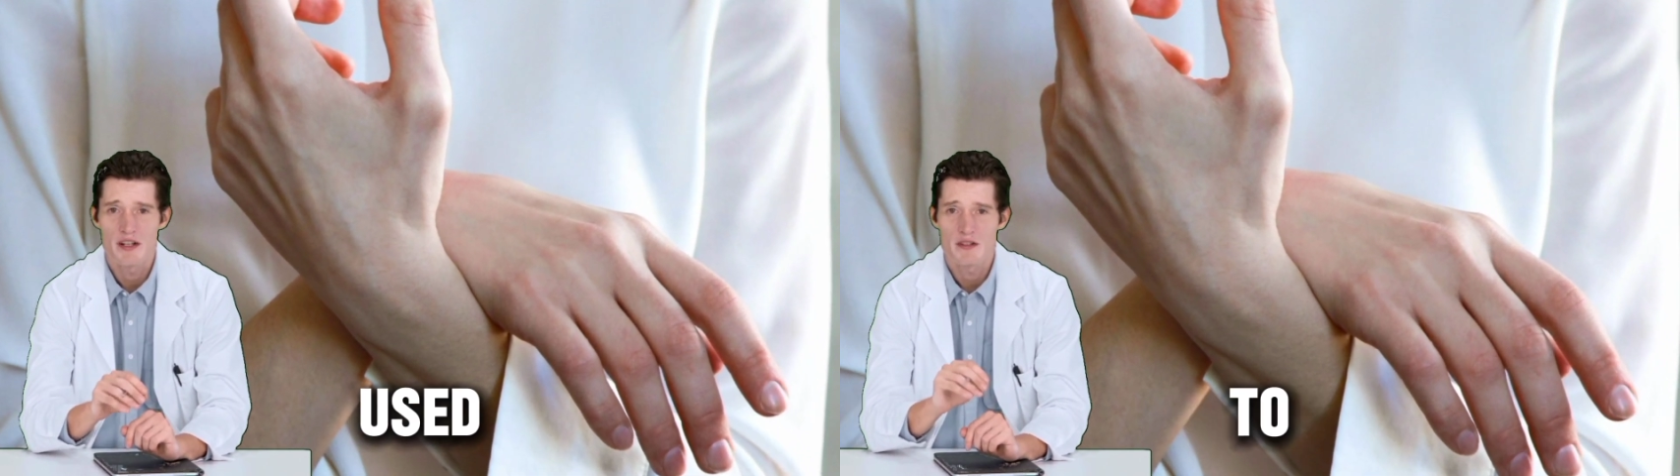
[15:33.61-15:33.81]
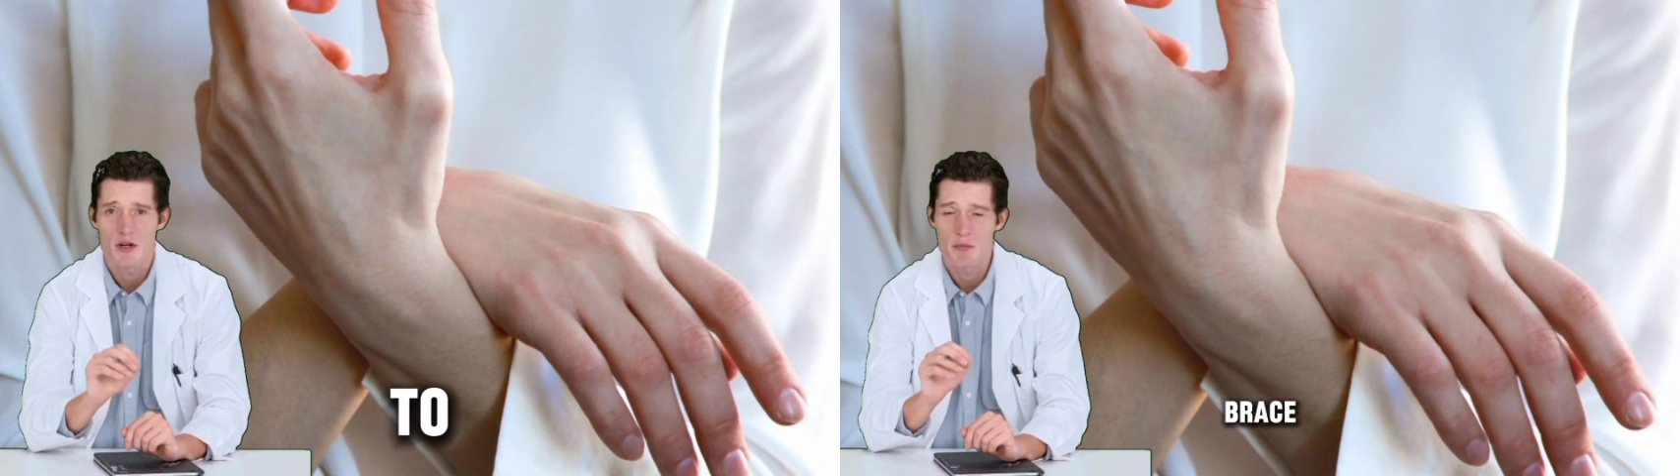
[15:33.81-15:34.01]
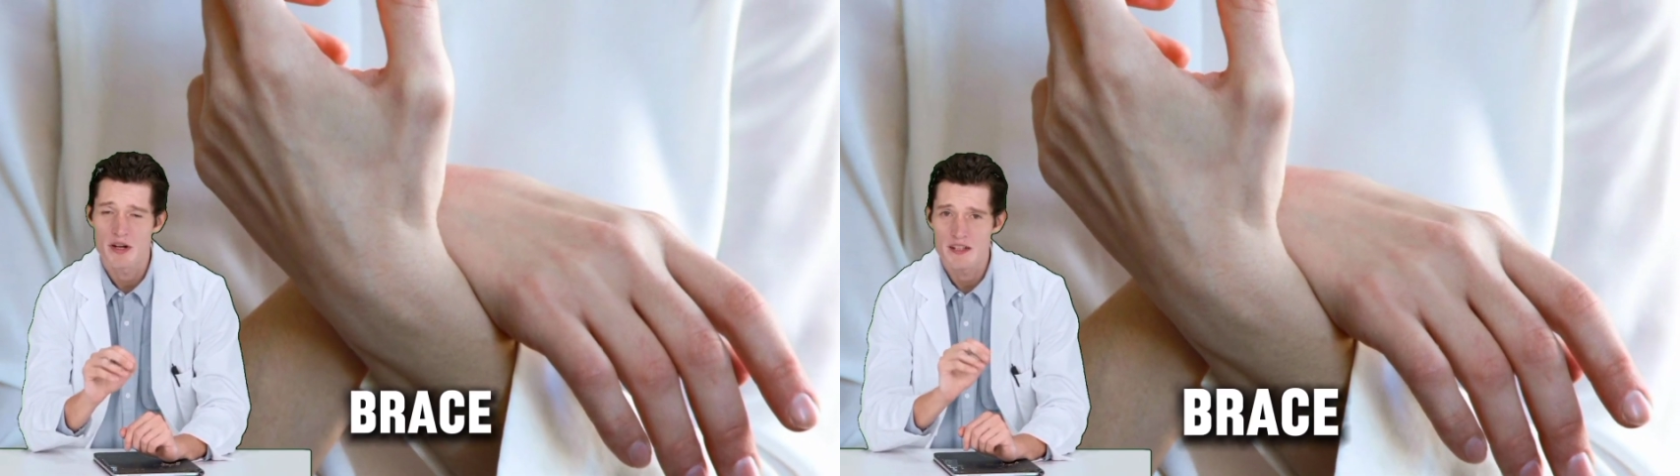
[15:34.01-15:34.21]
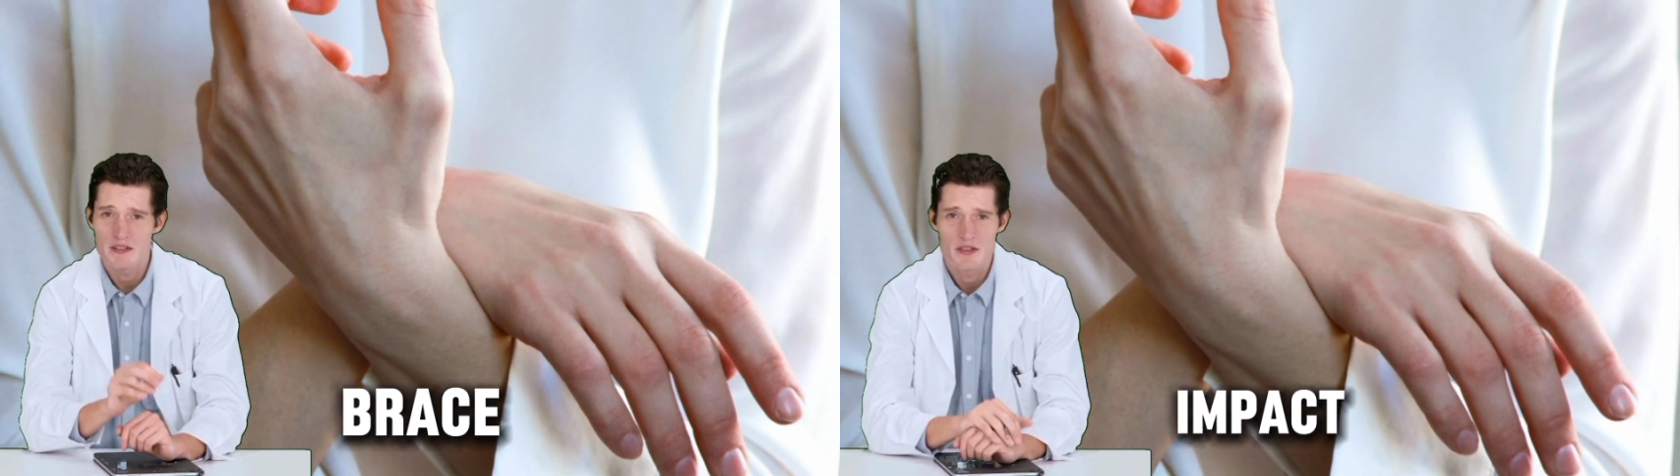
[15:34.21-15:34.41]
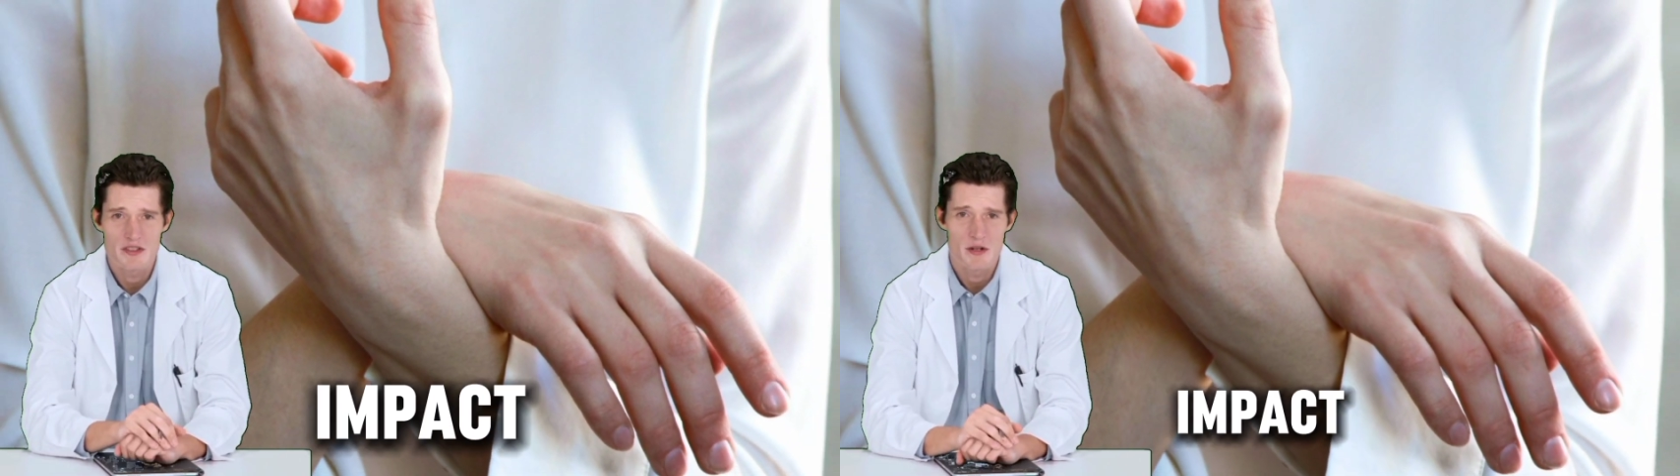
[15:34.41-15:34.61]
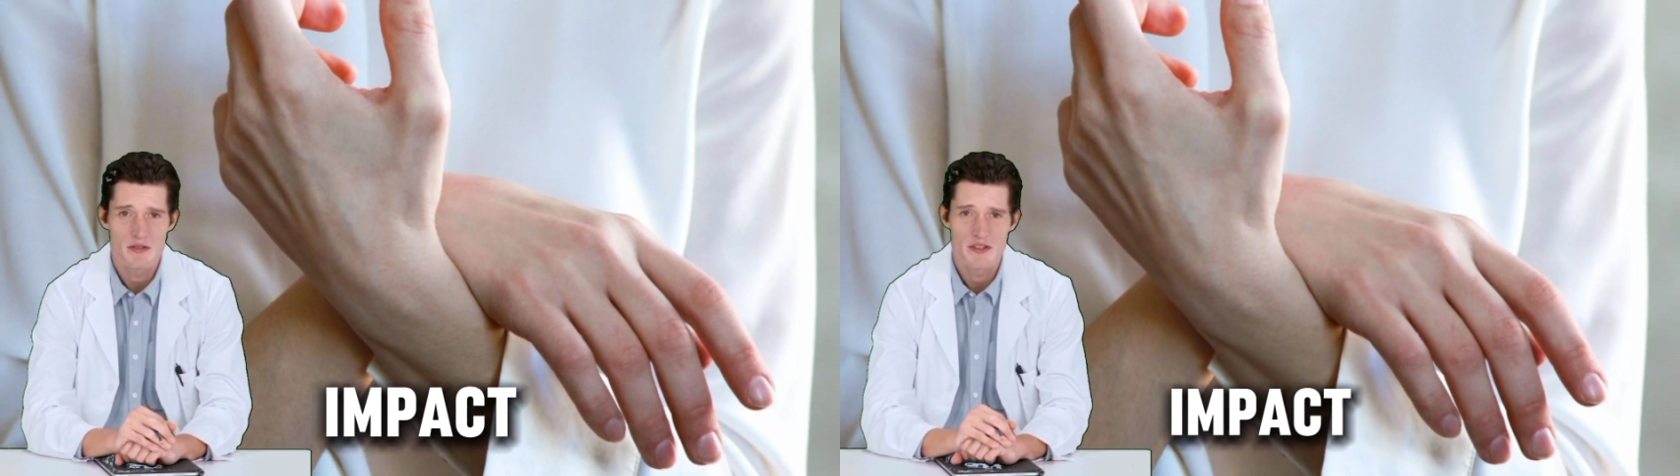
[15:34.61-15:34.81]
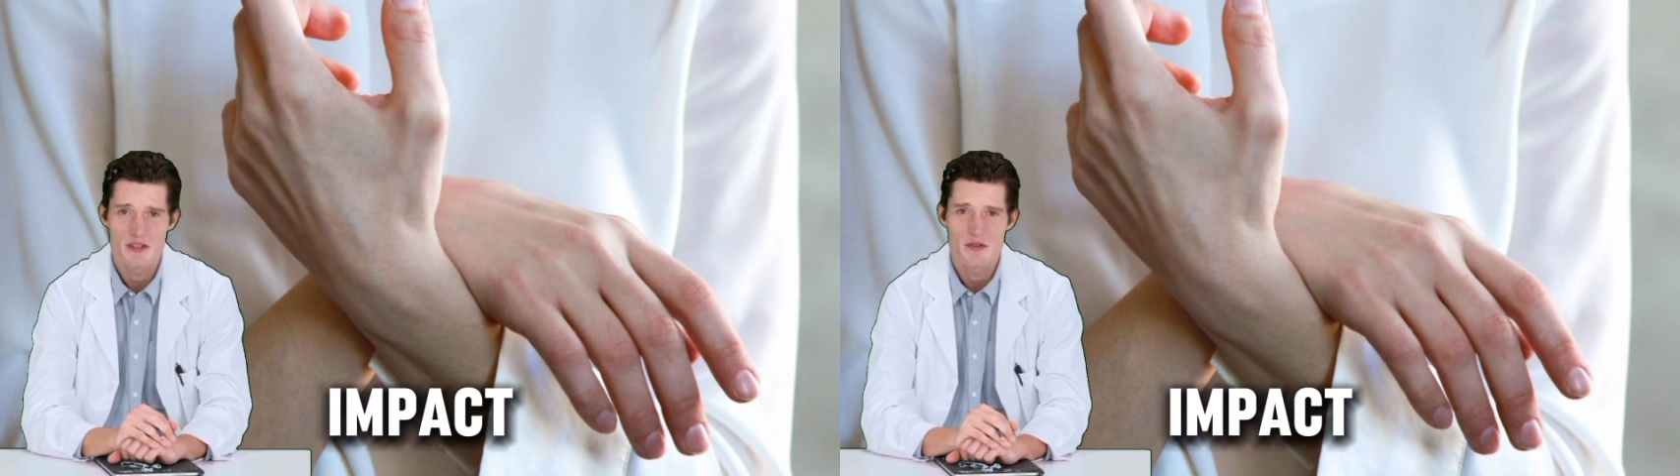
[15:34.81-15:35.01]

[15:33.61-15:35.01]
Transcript: to brace impact.